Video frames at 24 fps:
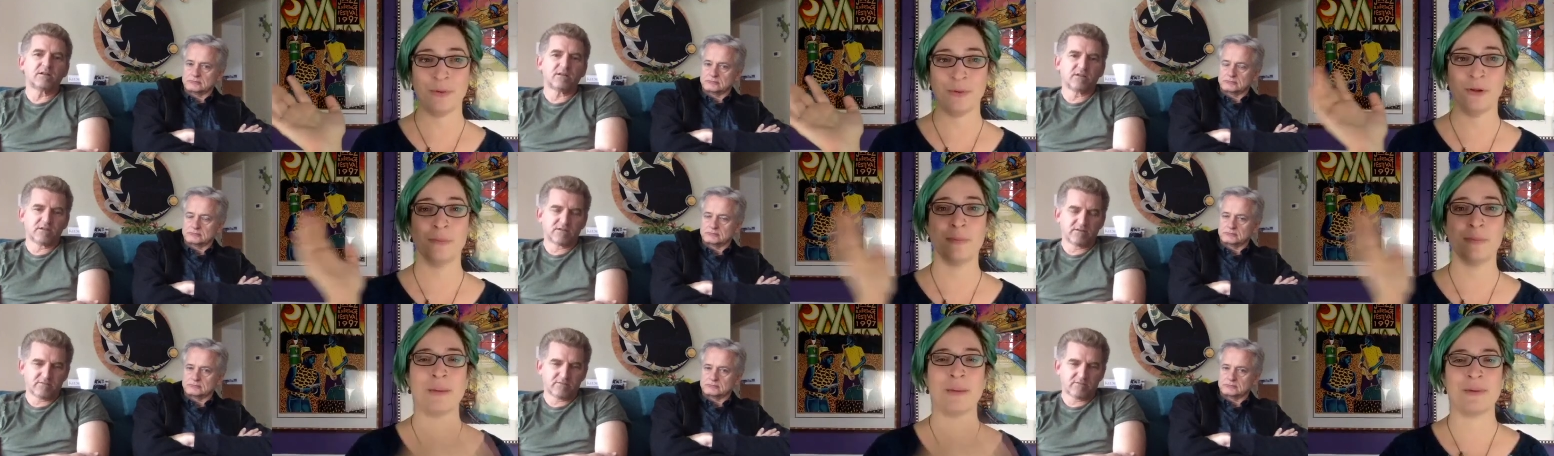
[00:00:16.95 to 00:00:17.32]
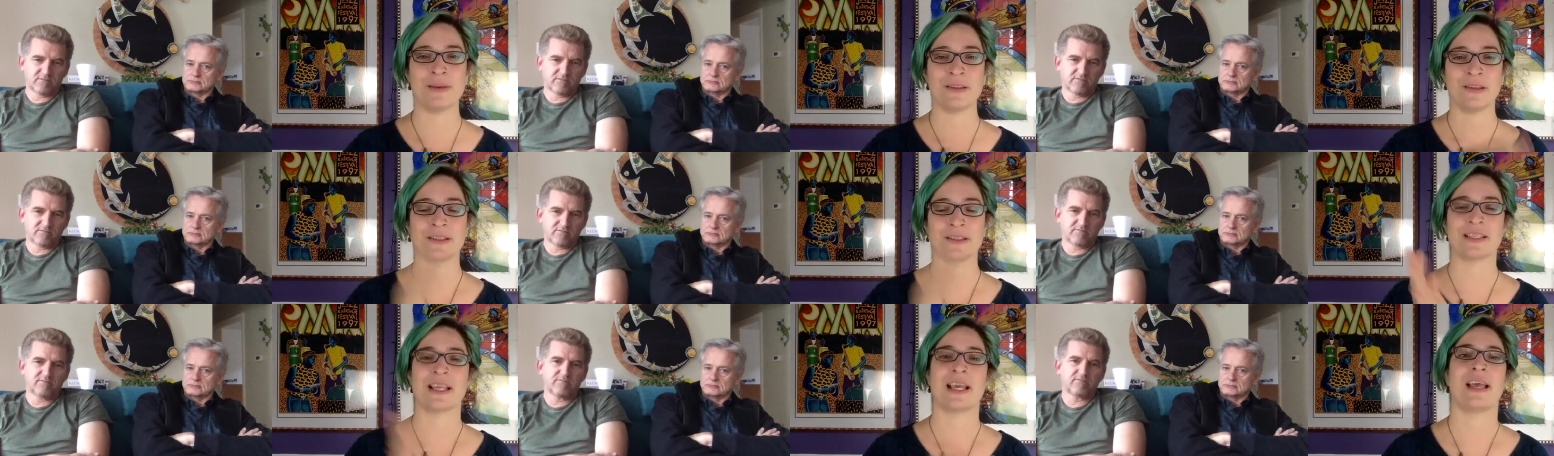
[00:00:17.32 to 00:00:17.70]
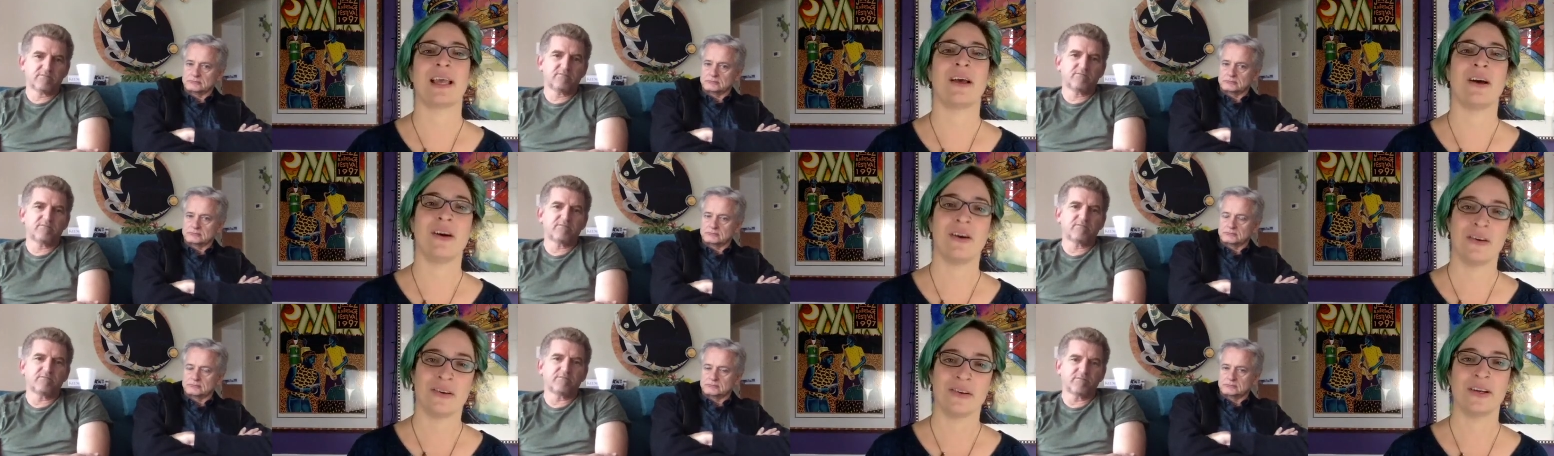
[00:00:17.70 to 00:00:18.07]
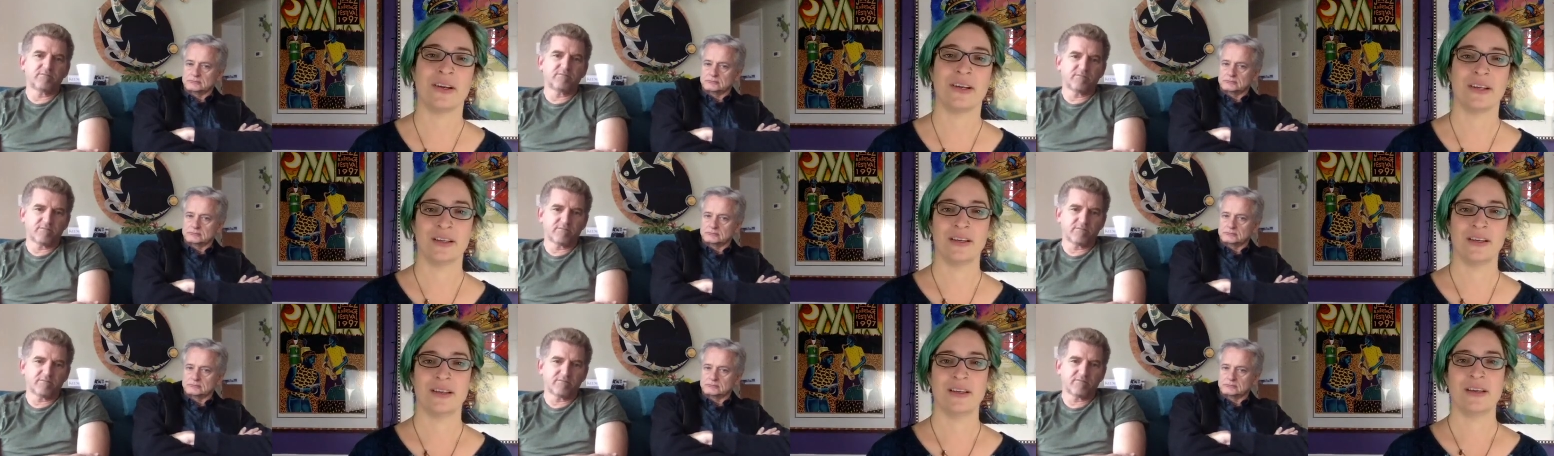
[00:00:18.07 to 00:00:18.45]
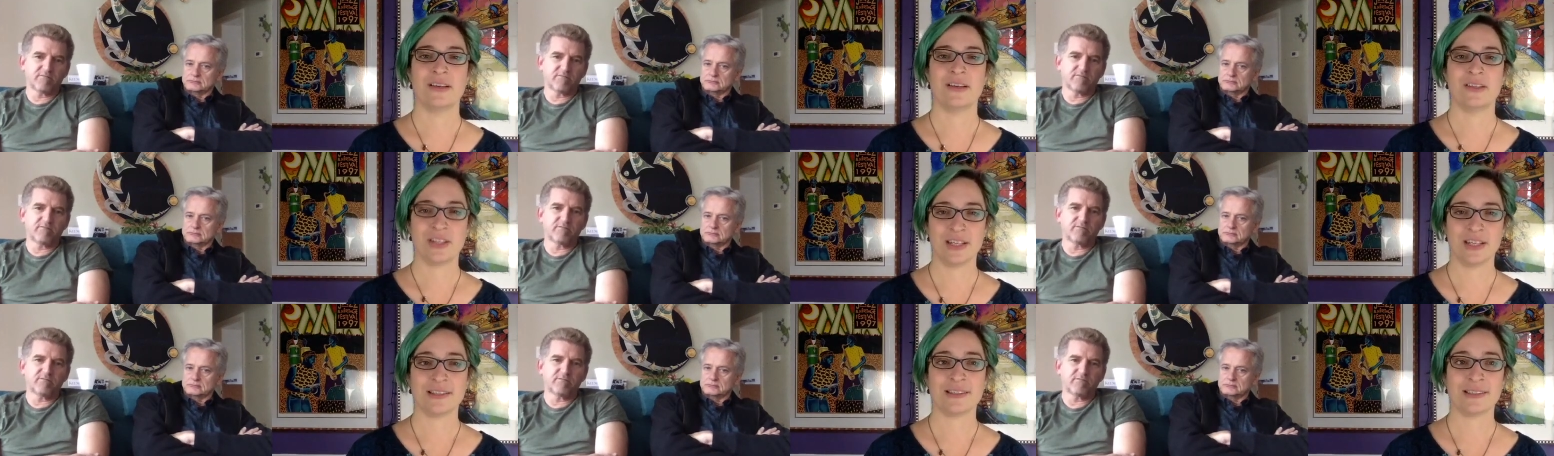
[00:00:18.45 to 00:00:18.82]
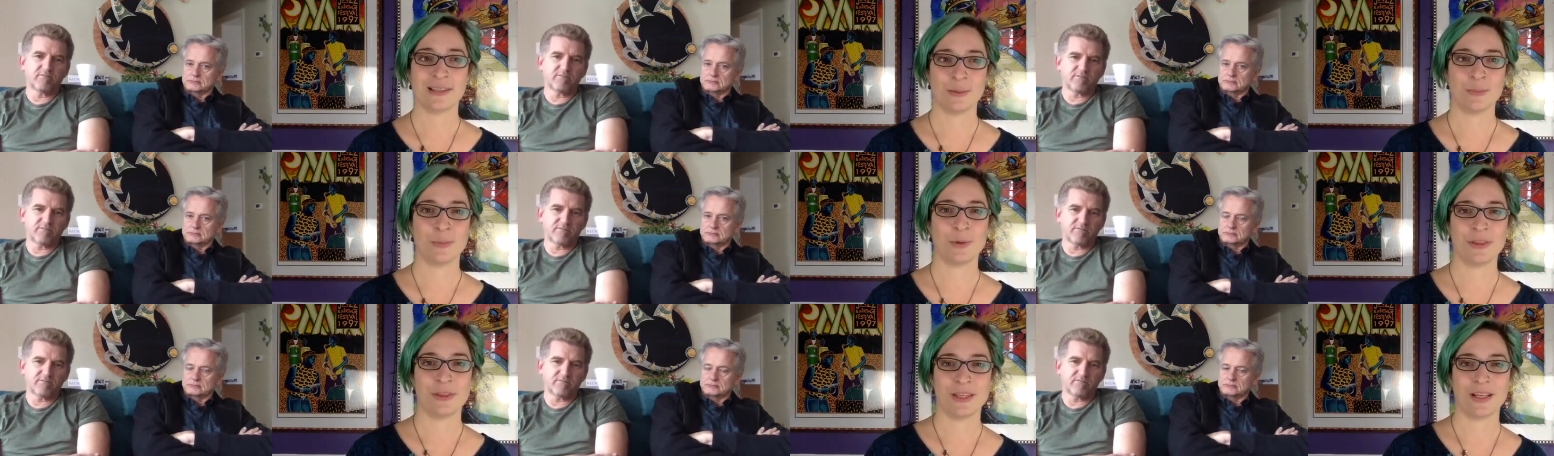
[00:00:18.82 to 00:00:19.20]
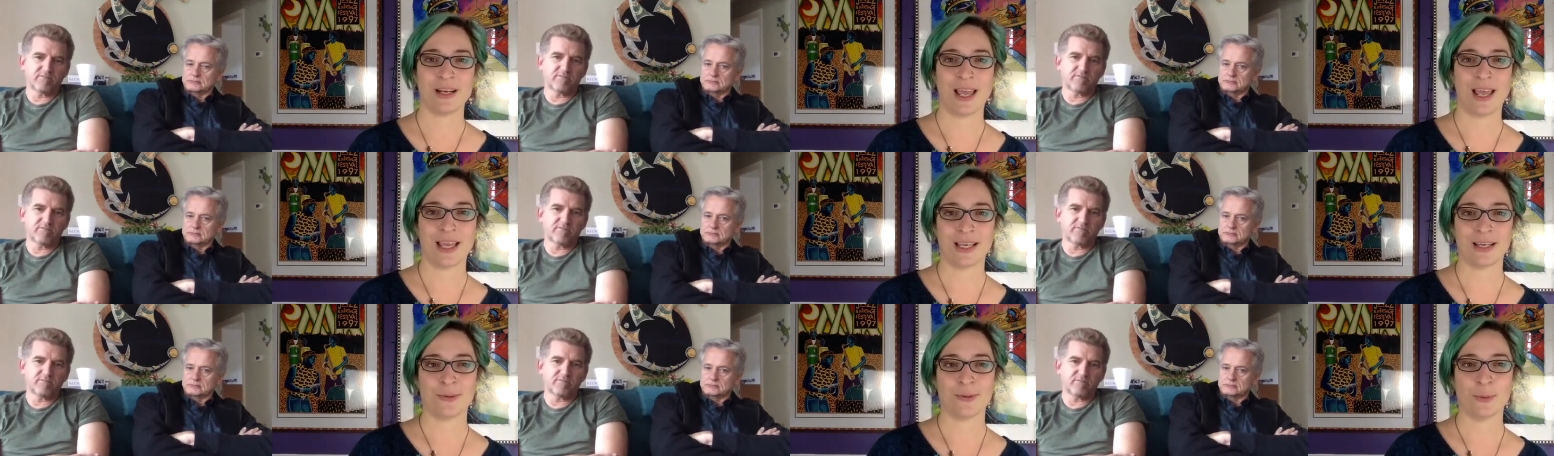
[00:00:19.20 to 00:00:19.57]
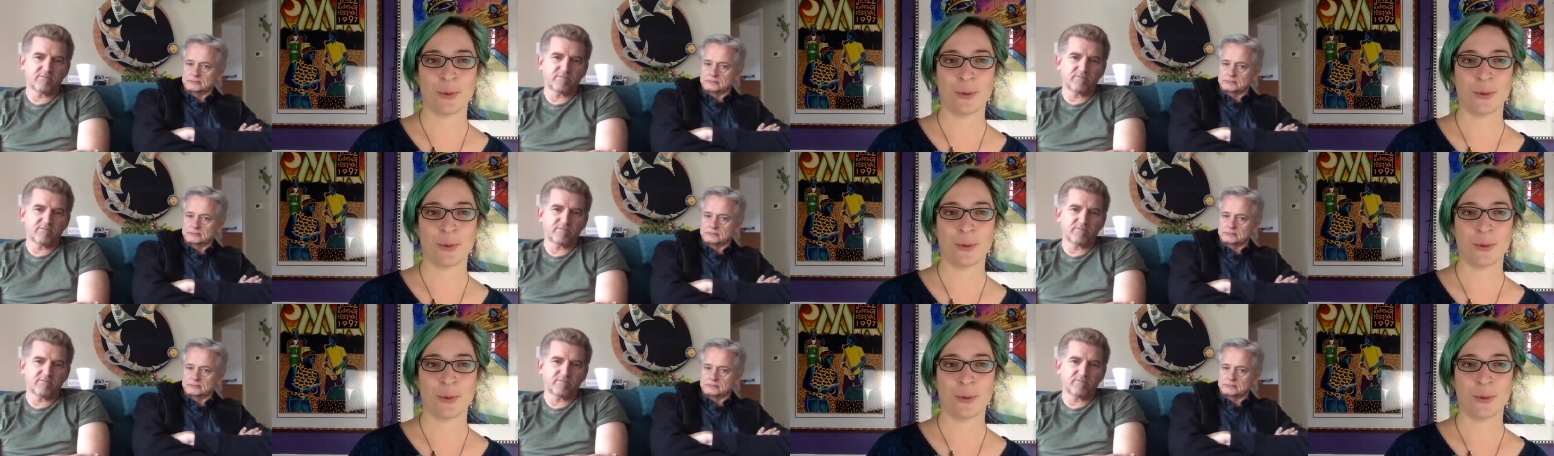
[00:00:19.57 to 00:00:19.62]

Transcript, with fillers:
Speaker 1: maybe they'll say, oh, she is someone that I could